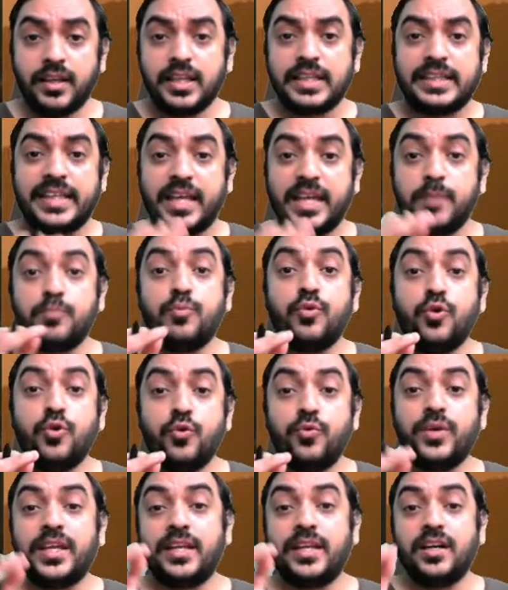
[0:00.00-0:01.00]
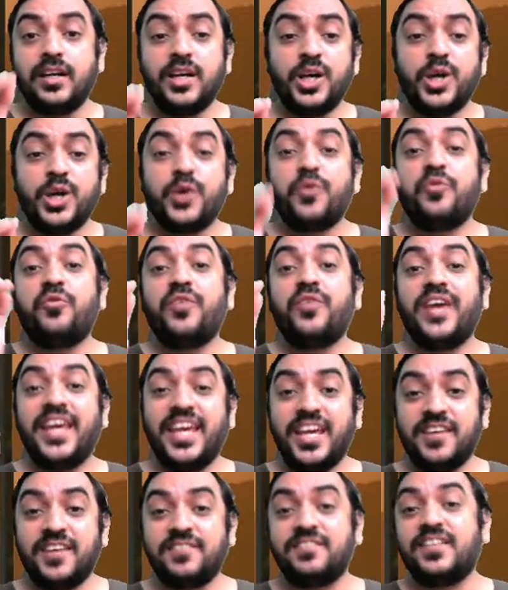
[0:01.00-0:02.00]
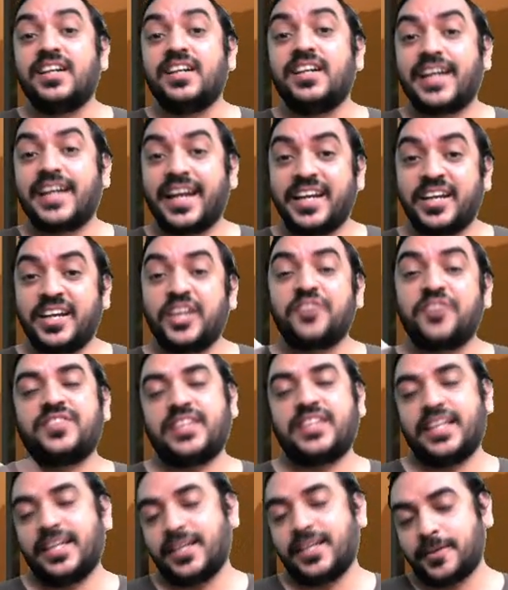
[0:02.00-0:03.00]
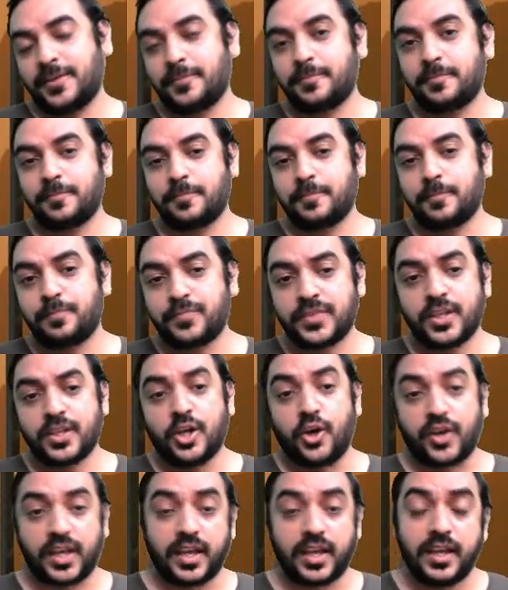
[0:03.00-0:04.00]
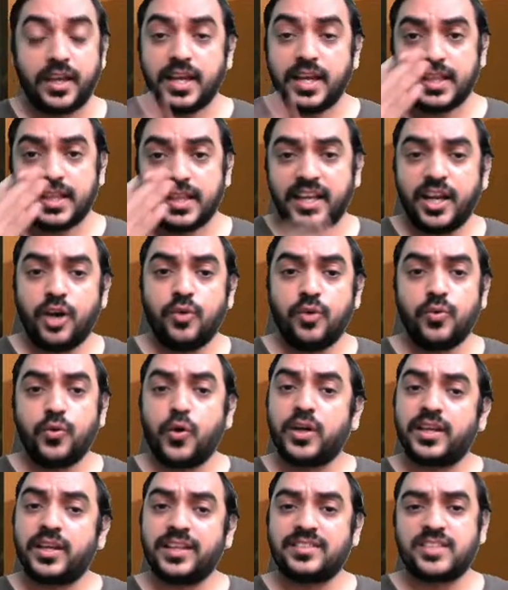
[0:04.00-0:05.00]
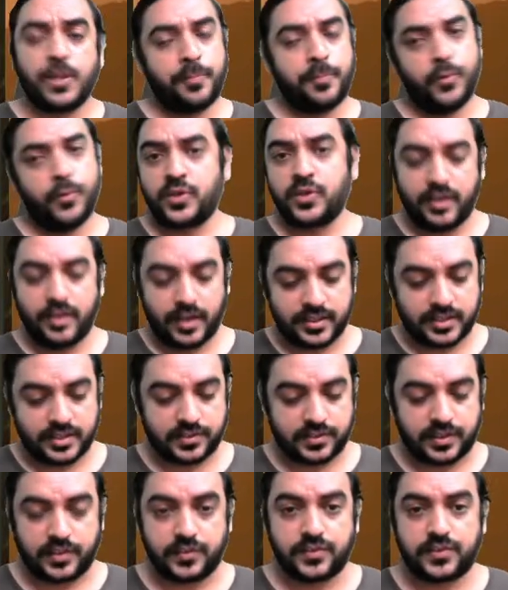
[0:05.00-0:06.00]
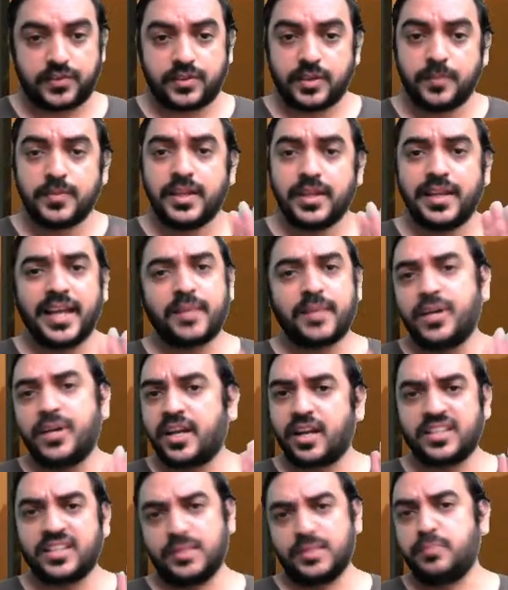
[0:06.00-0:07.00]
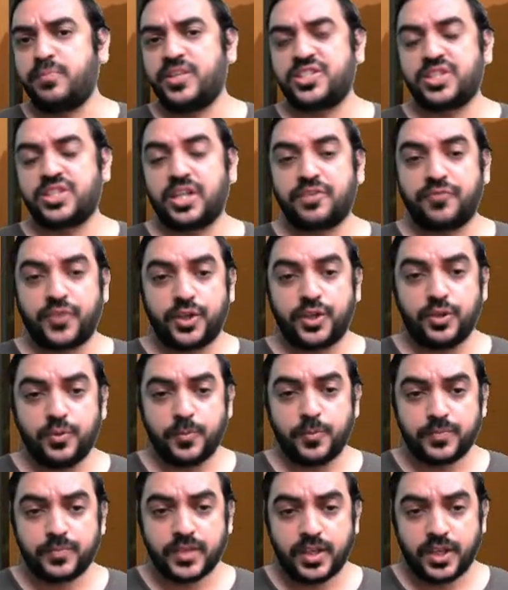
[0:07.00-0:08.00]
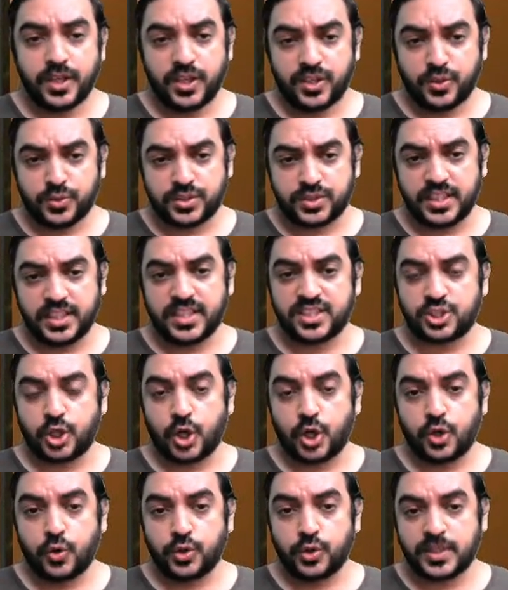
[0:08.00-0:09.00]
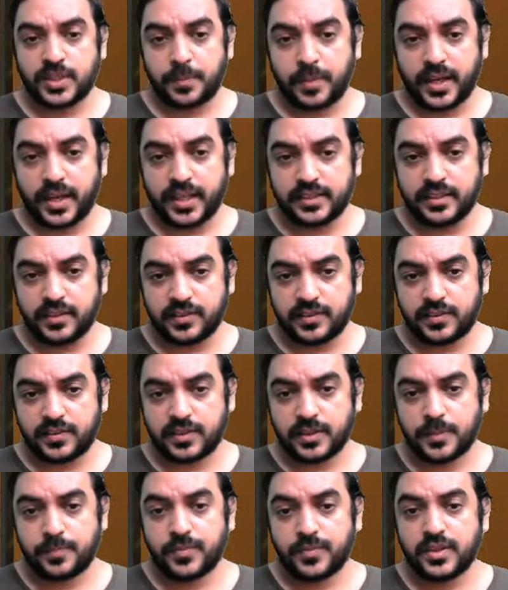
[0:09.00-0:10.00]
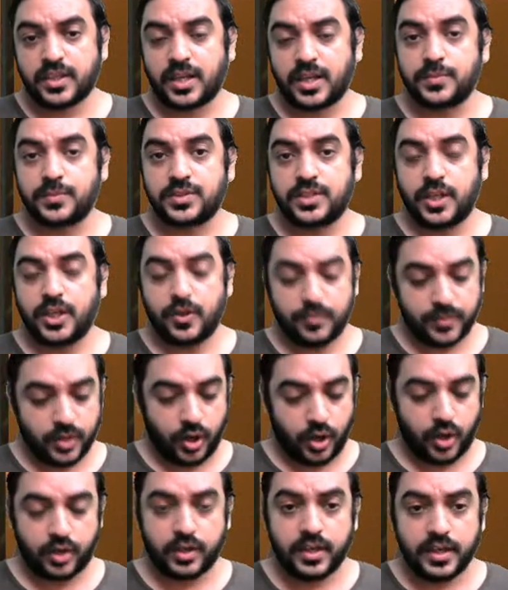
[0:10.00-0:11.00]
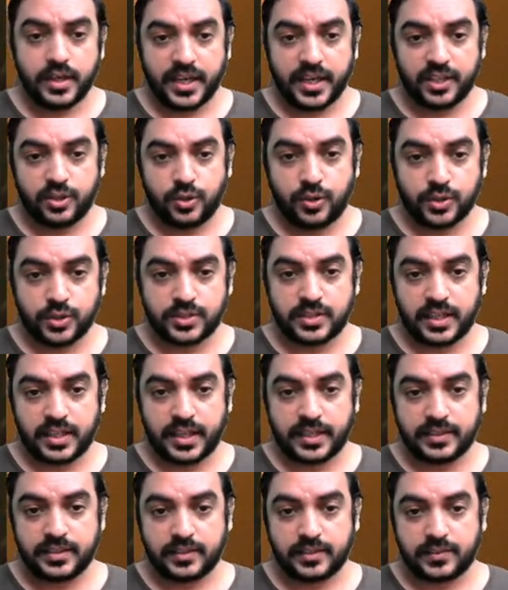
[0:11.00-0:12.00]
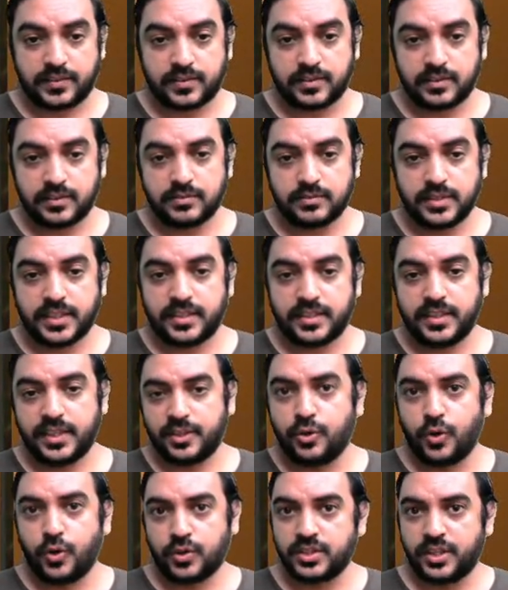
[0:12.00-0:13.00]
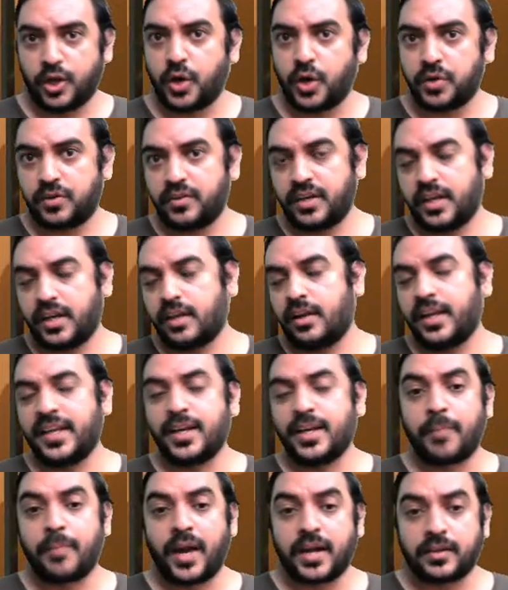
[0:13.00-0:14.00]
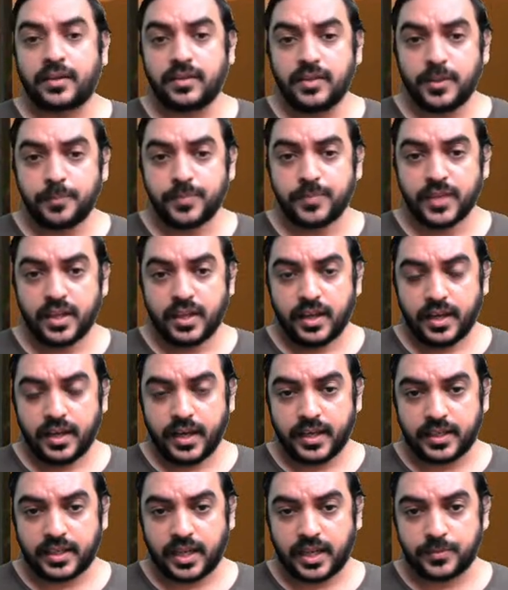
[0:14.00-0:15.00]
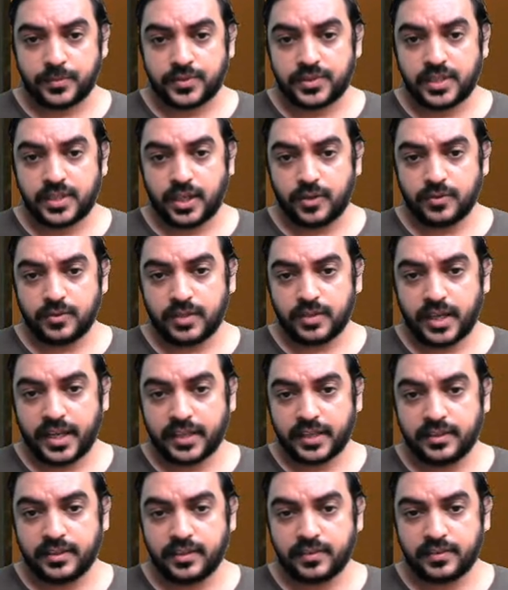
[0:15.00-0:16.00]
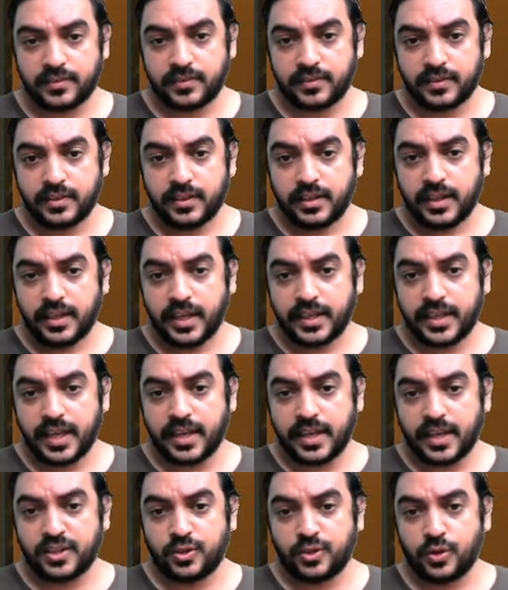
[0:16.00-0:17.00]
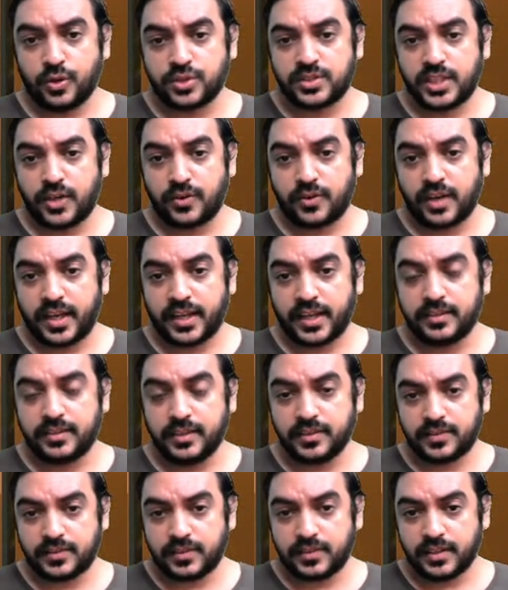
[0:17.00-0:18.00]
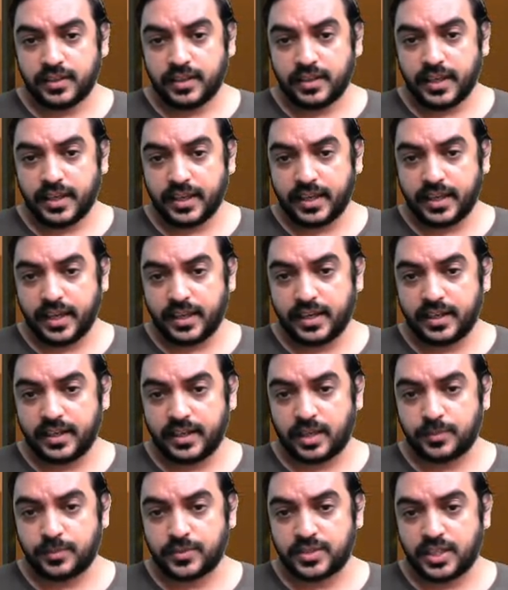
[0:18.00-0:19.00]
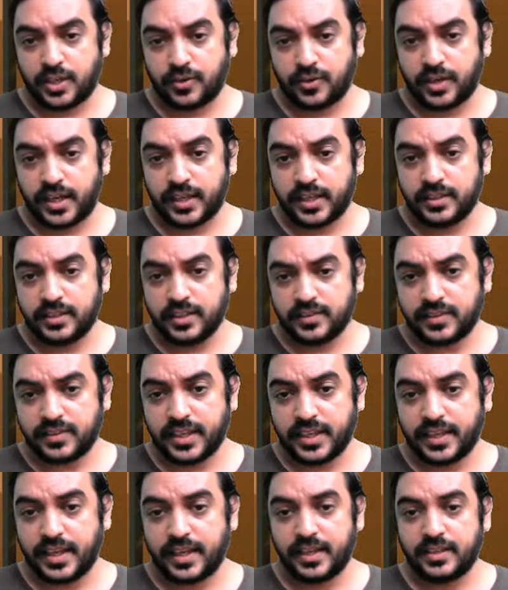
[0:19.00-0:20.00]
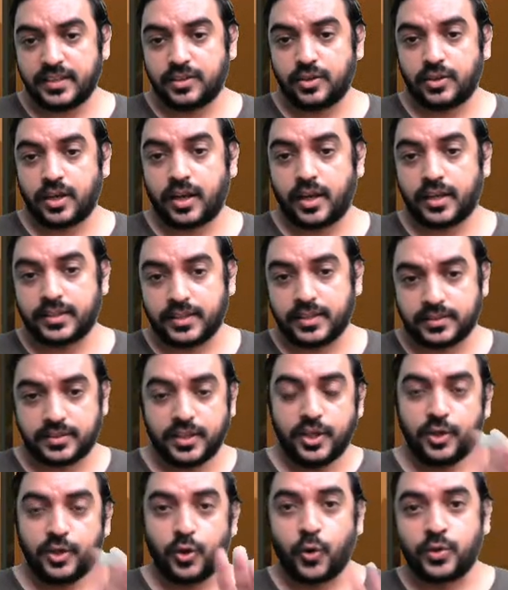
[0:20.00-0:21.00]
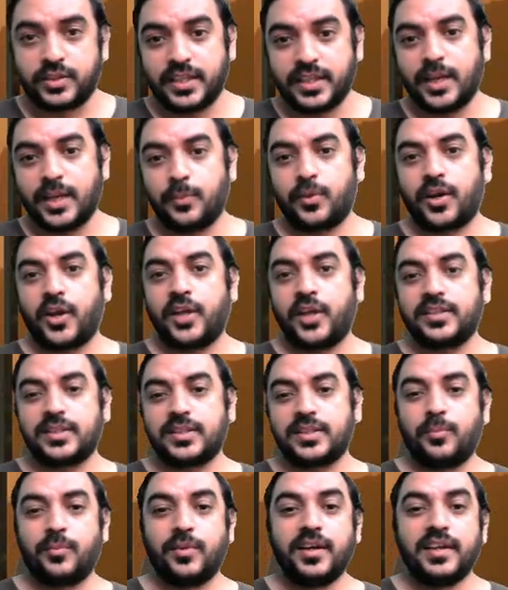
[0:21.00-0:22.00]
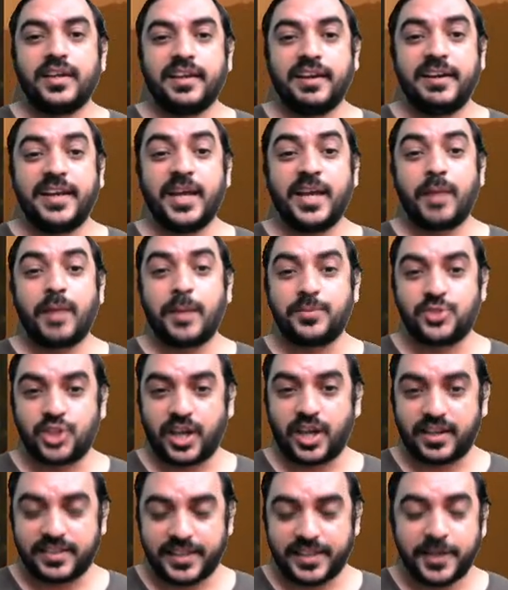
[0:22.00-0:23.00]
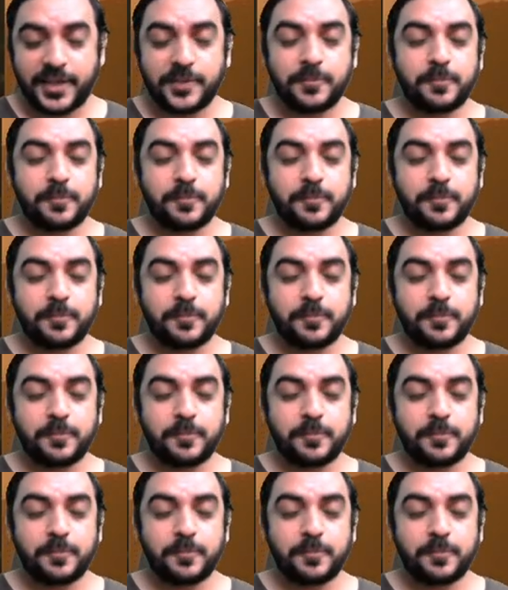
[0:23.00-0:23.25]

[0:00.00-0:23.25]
They move in a wave kind of thing. Okay. Now what is support and resistance? Let me draw a simple chart for you. You see the stock goes up like this, comes down, or it goes like this. It goes not in a linear pattern. It comes down like this. Again it goes down like this. Again it comes down like this. Again it goes like this. Don't think I'm drawing some India map chart there.